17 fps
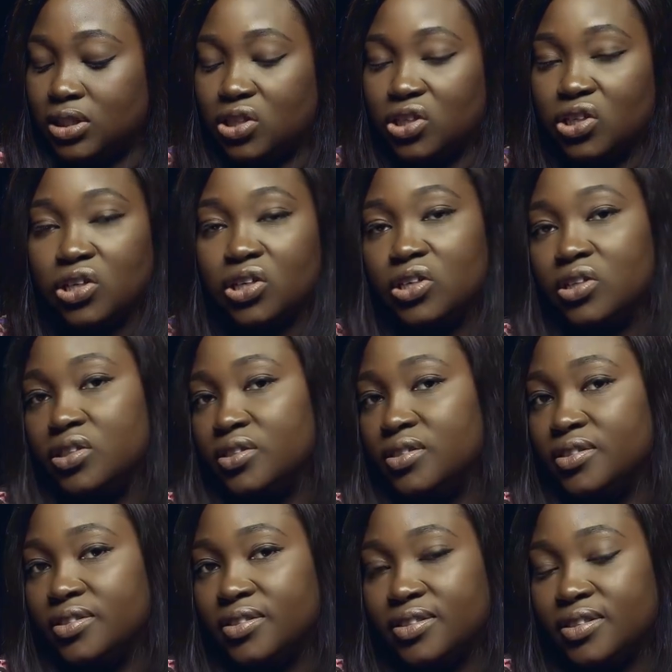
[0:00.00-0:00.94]
Girl.
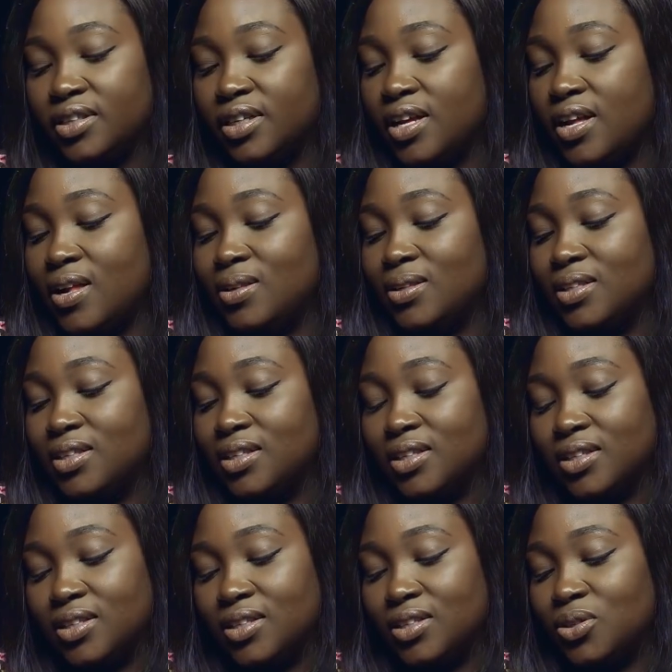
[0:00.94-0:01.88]

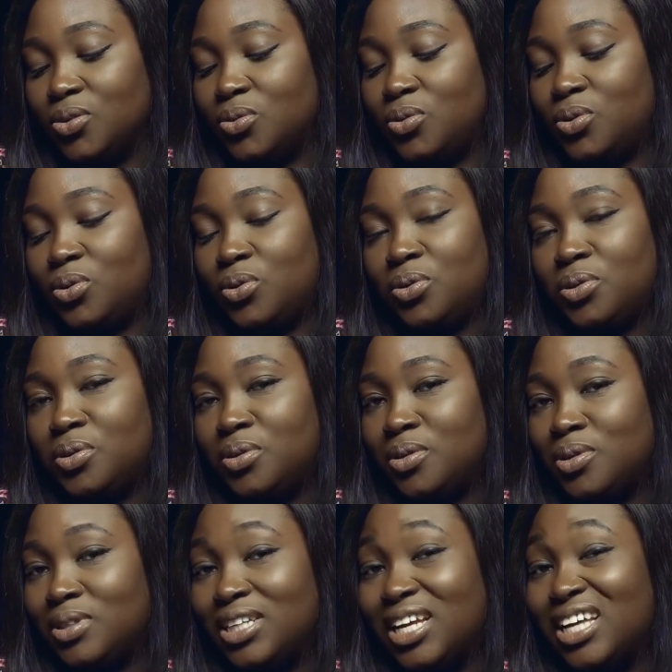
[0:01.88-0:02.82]
Whew,
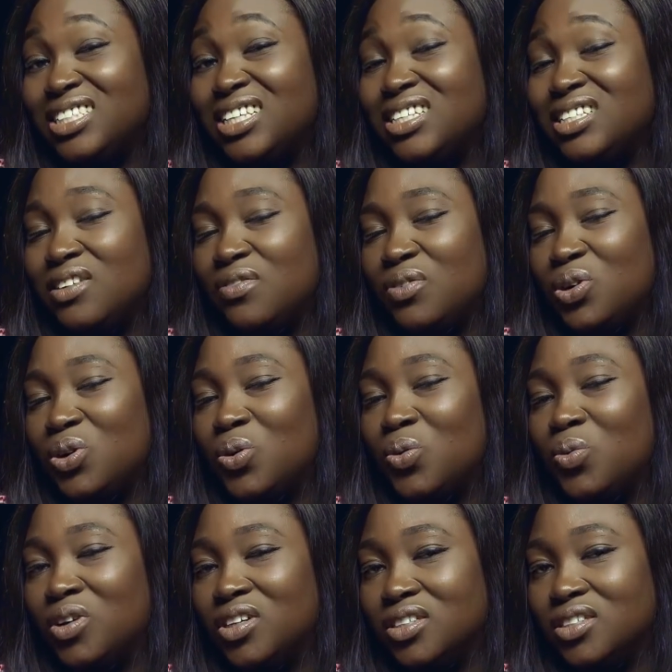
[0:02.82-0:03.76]
that's a
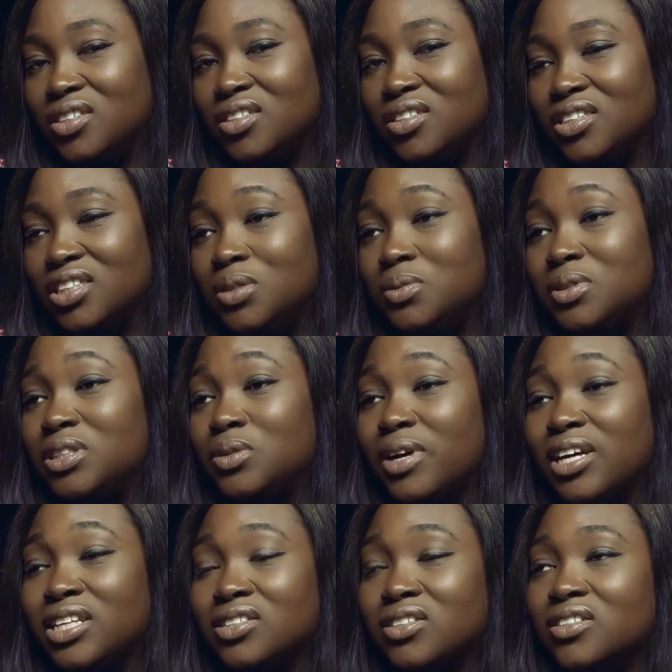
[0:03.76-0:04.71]
difficult one. The
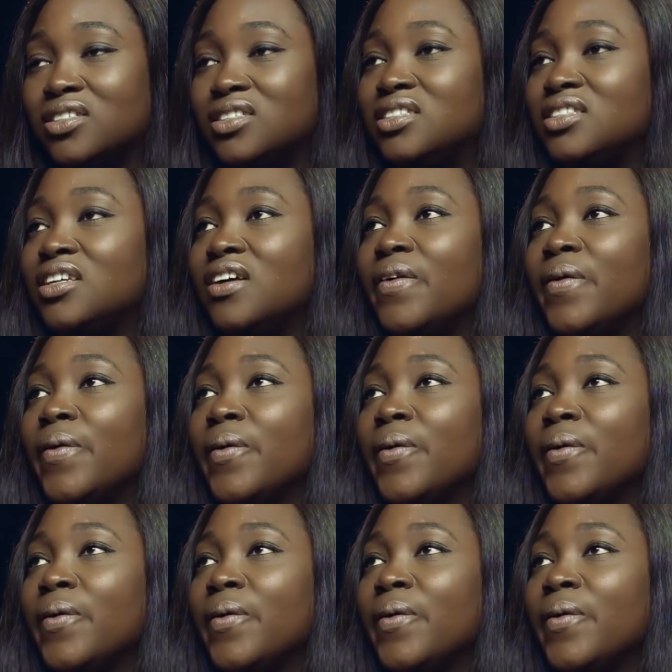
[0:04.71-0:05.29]
reason why is because